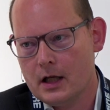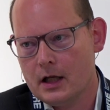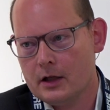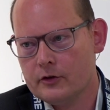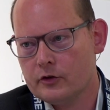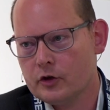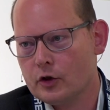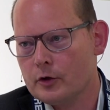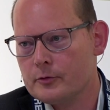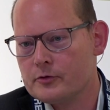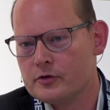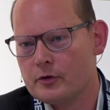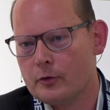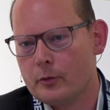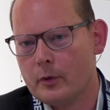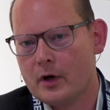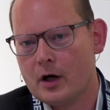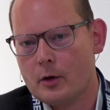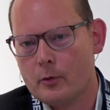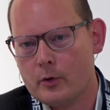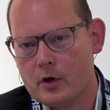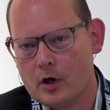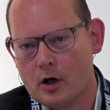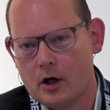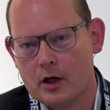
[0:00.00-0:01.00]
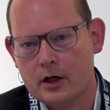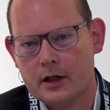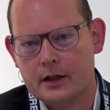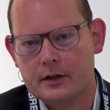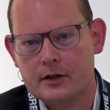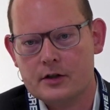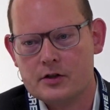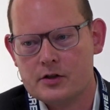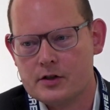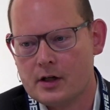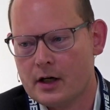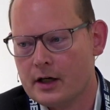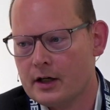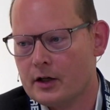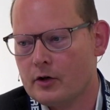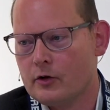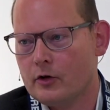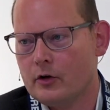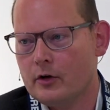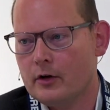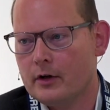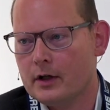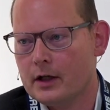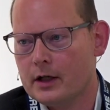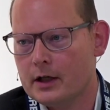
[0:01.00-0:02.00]
in terms of where we are in the
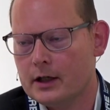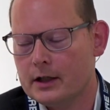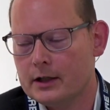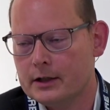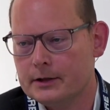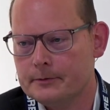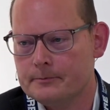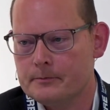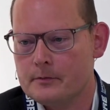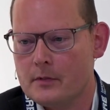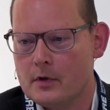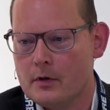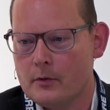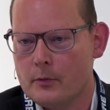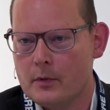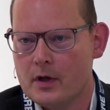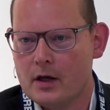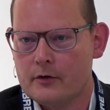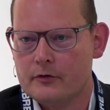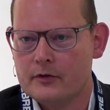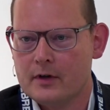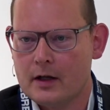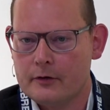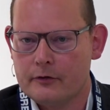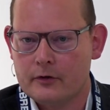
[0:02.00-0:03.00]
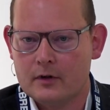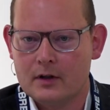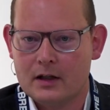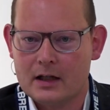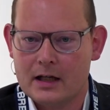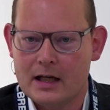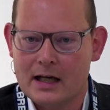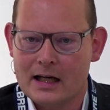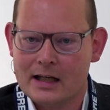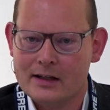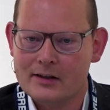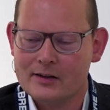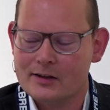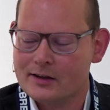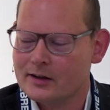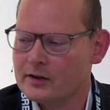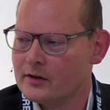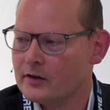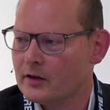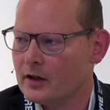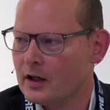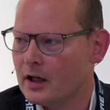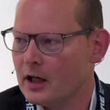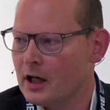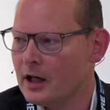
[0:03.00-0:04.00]
cycle, we have definitely
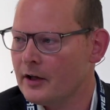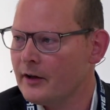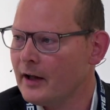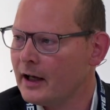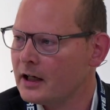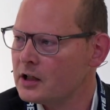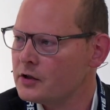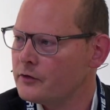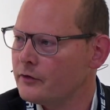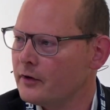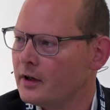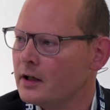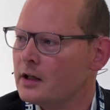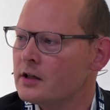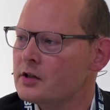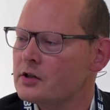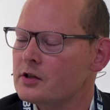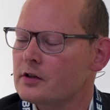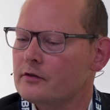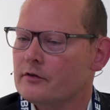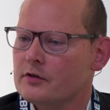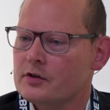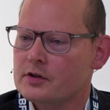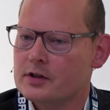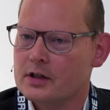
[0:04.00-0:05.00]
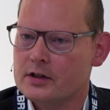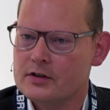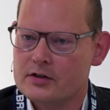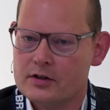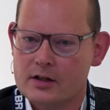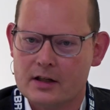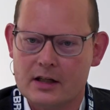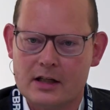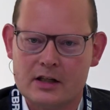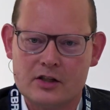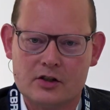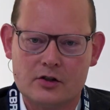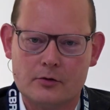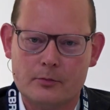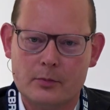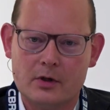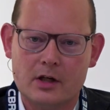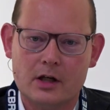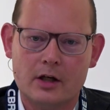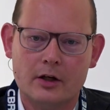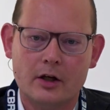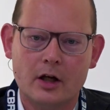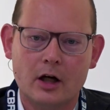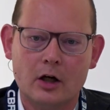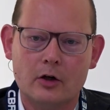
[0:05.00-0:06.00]
entered a next phase since the
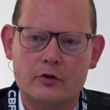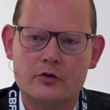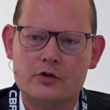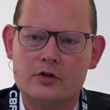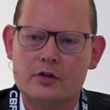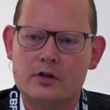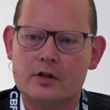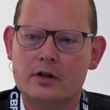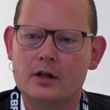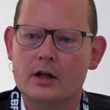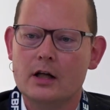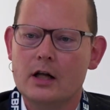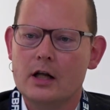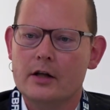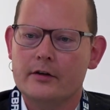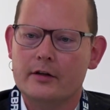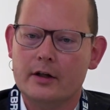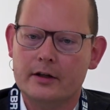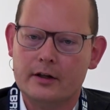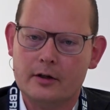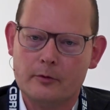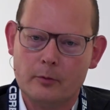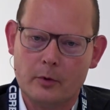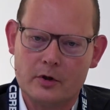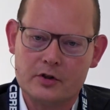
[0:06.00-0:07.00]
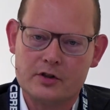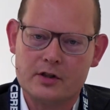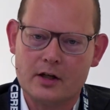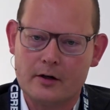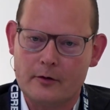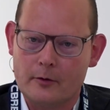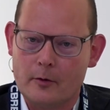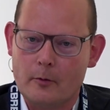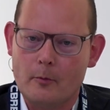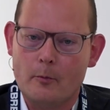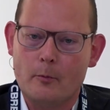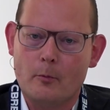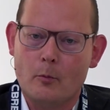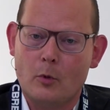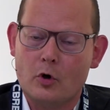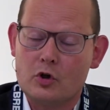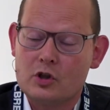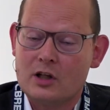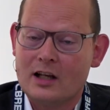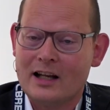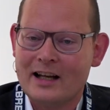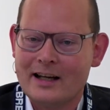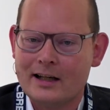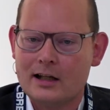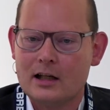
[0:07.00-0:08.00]
ECB announced that it was their
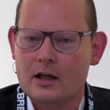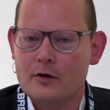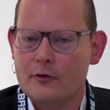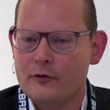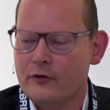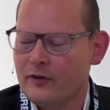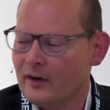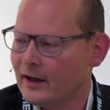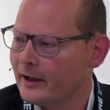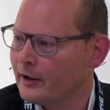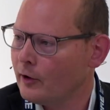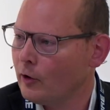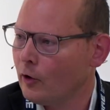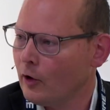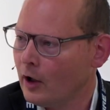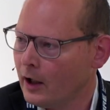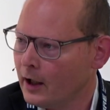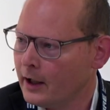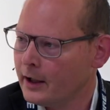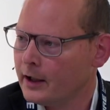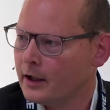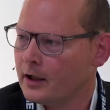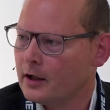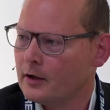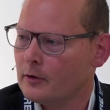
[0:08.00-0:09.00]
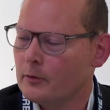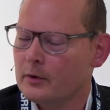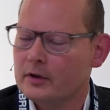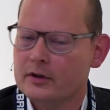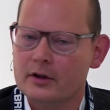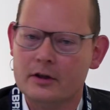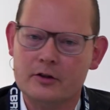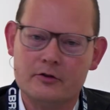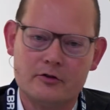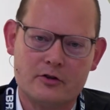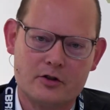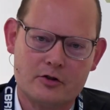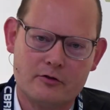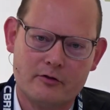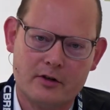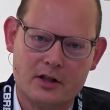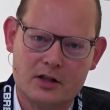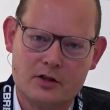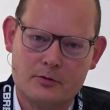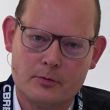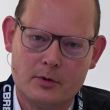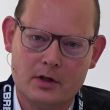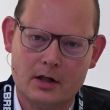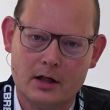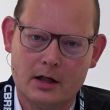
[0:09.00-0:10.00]
most likely final hike, with interest
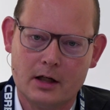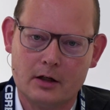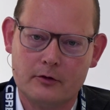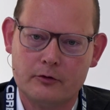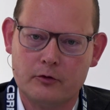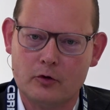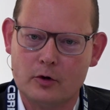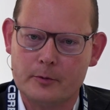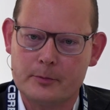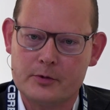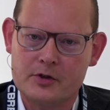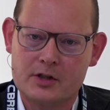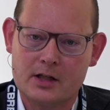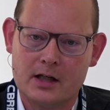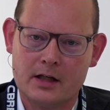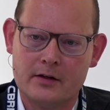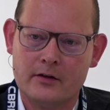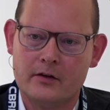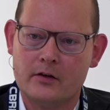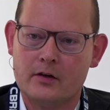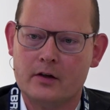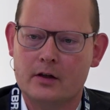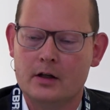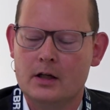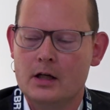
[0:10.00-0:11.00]
rates being at 4%.